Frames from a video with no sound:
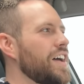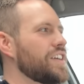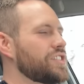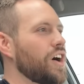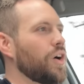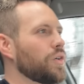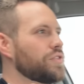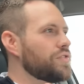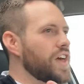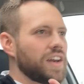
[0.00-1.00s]
so
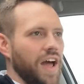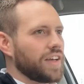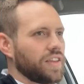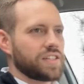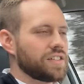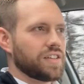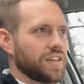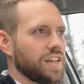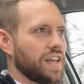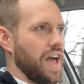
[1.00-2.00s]
then I listened to
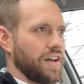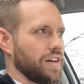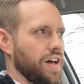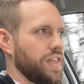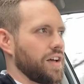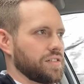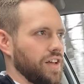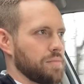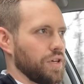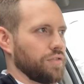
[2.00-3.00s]
Indiana a thousand
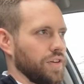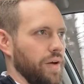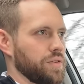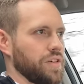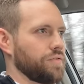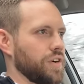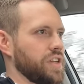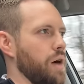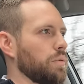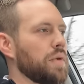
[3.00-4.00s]
times over. That was the first
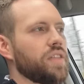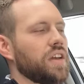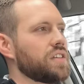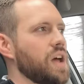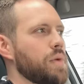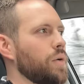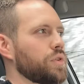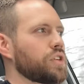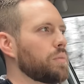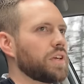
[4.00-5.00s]
album. And then he's come out
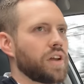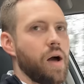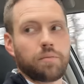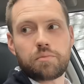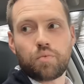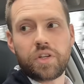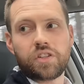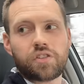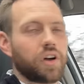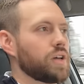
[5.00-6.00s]
with so many good albums. We
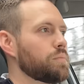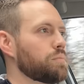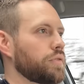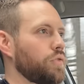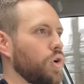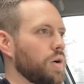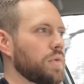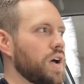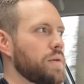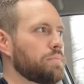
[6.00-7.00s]
just saw him perform
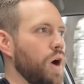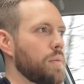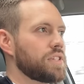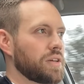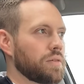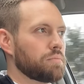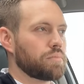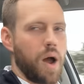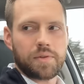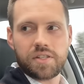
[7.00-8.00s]
Promising
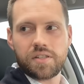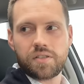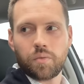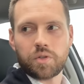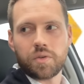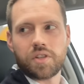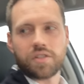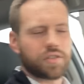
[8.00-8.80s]
Promises, which was his